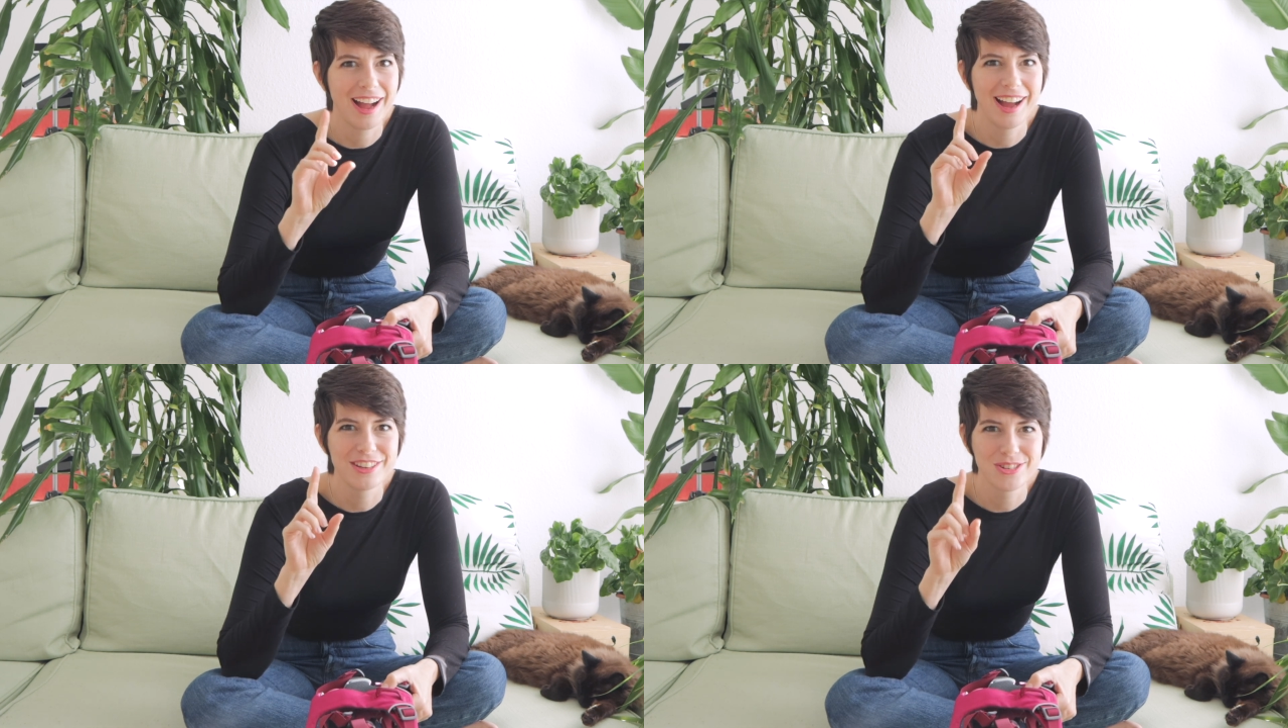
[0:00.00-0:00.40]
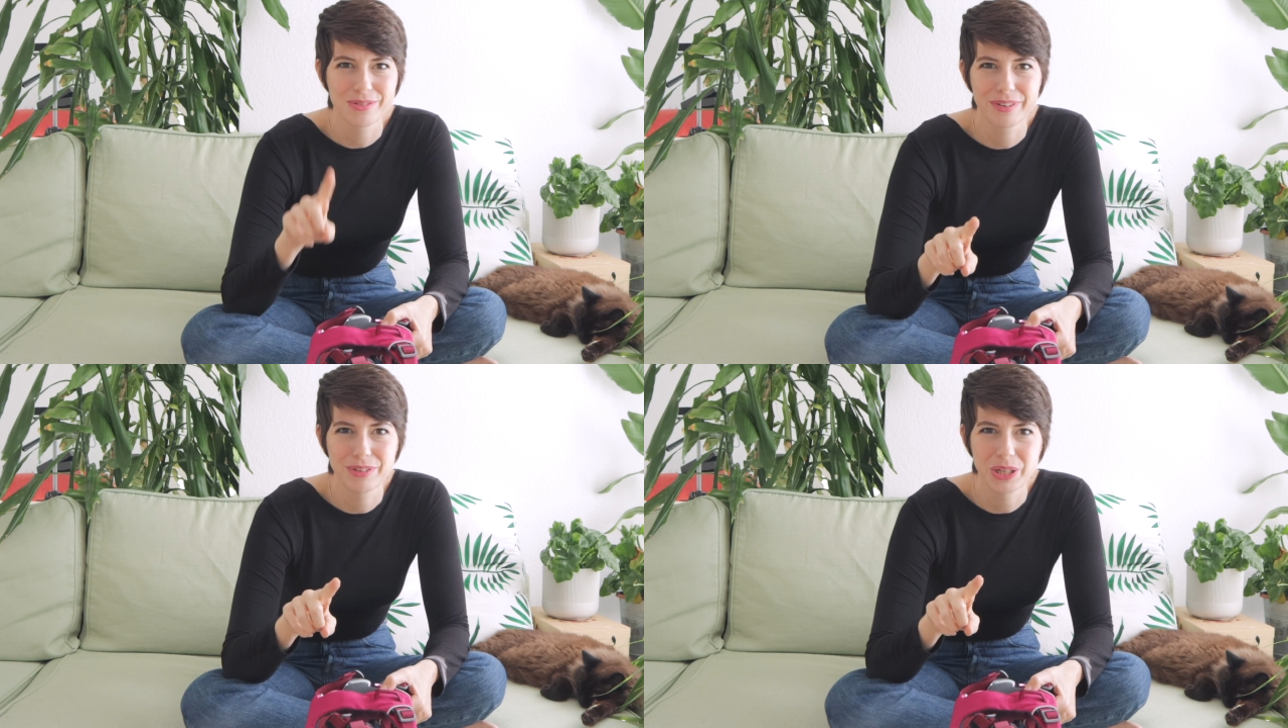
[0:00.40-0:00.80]
I
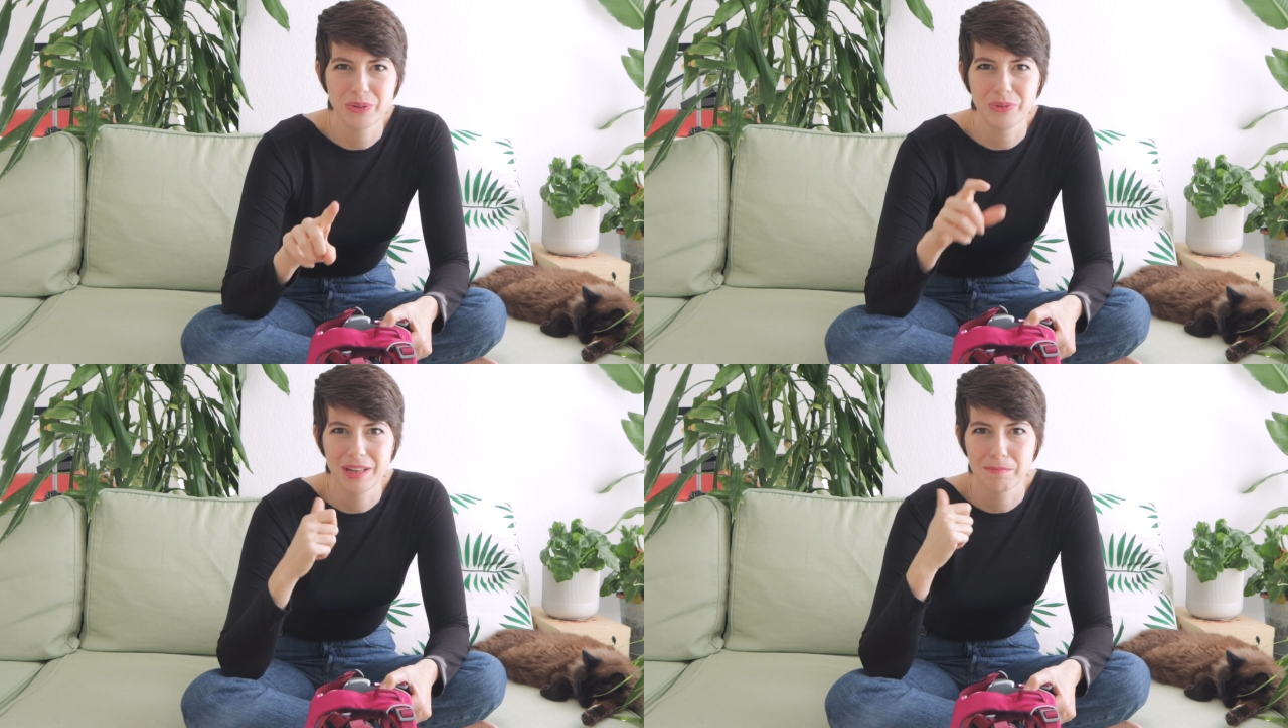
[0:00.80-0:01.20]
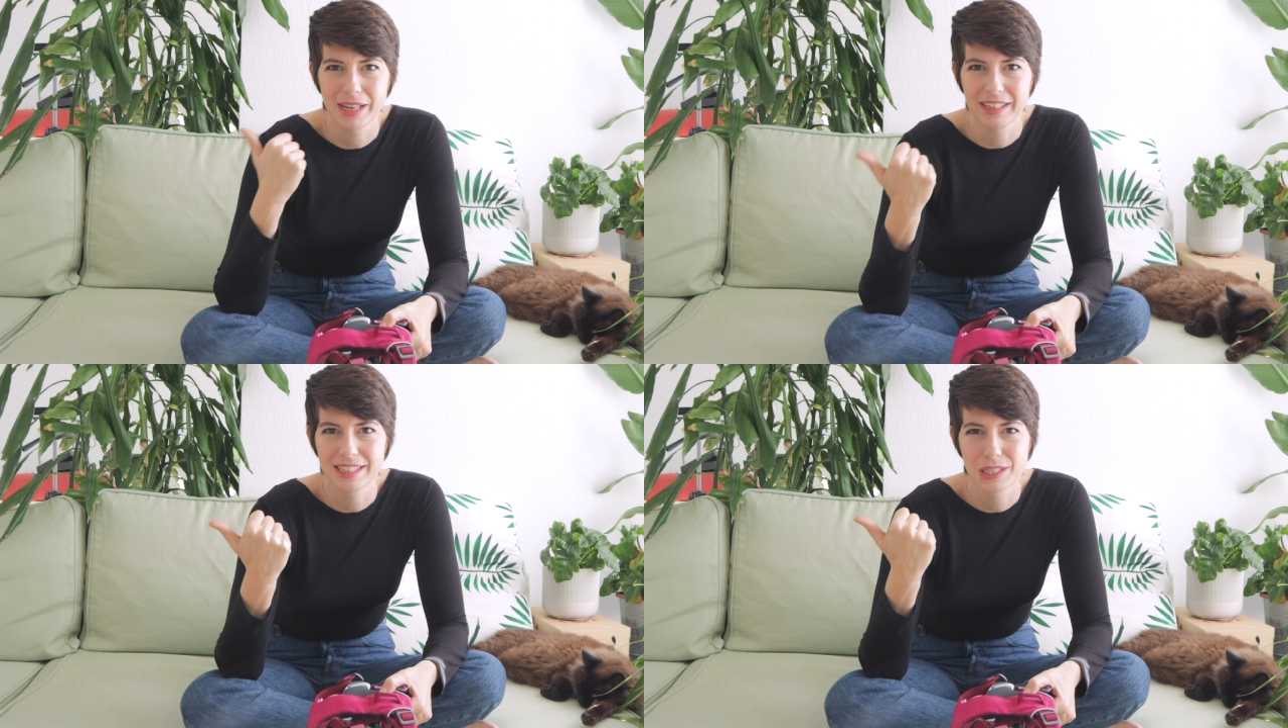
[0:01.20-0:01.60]
just reviewed
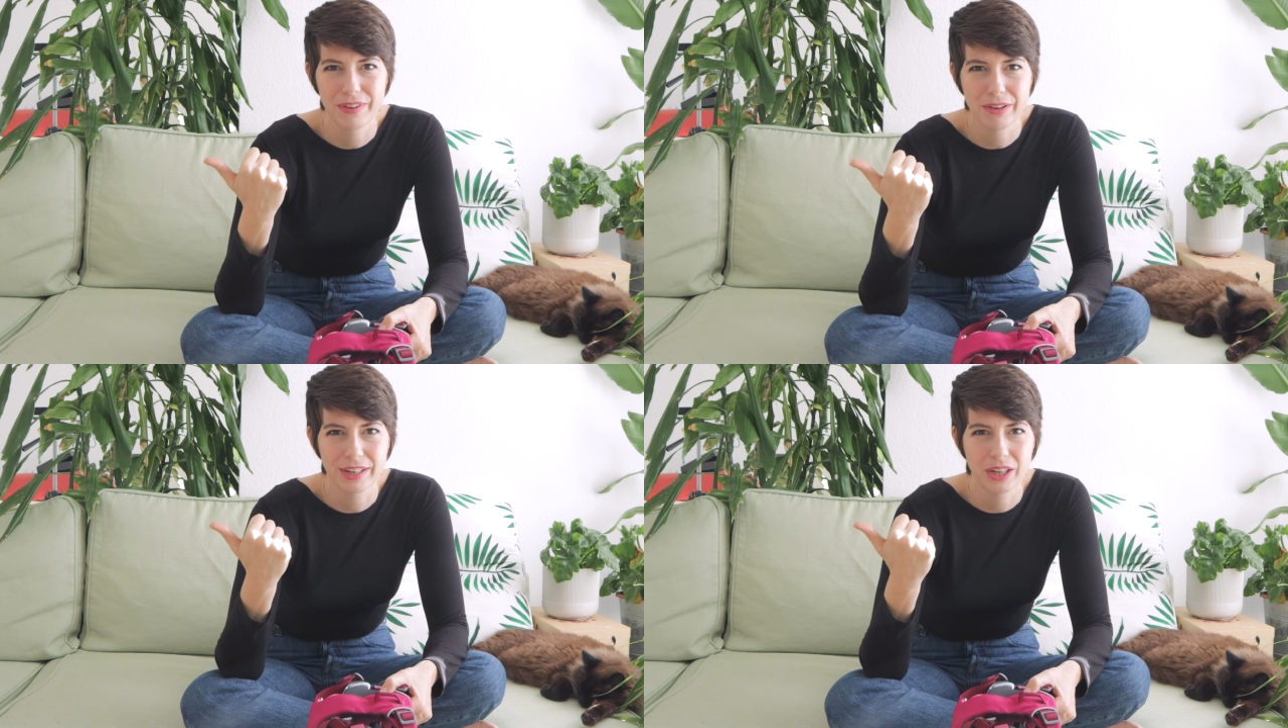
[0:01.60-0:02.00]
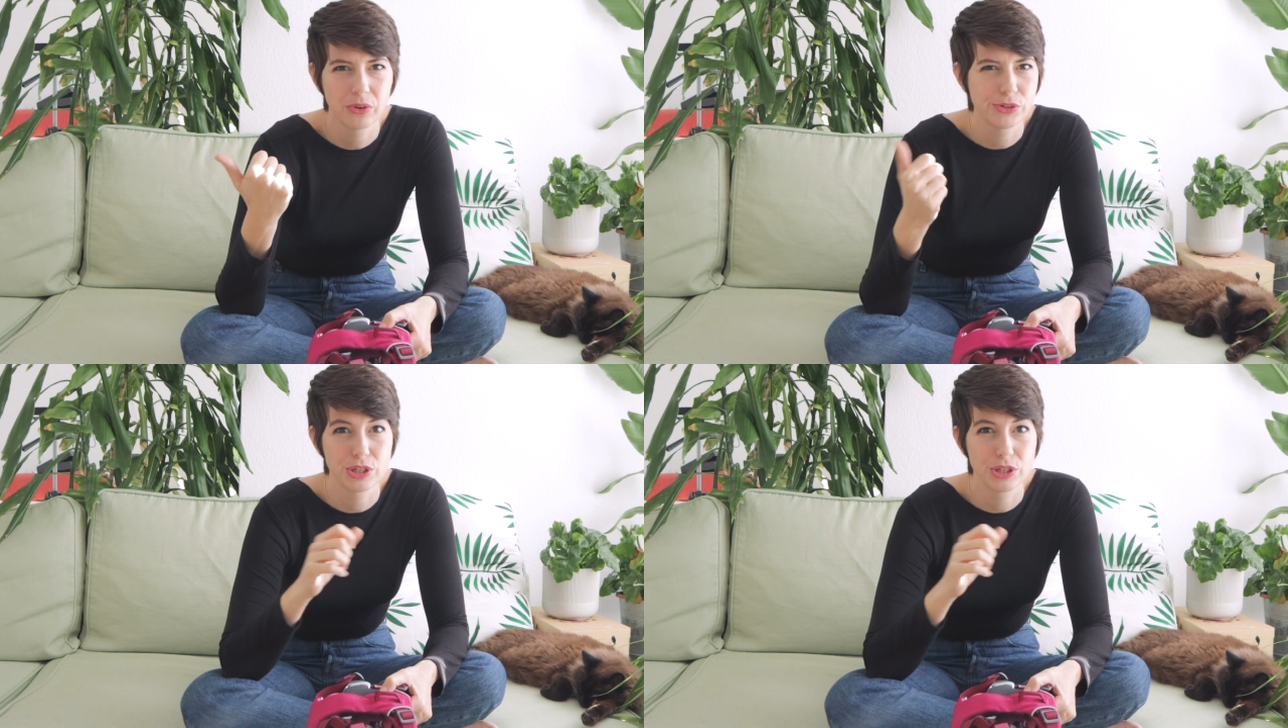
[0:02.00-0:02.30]
Iberia's favorite coat.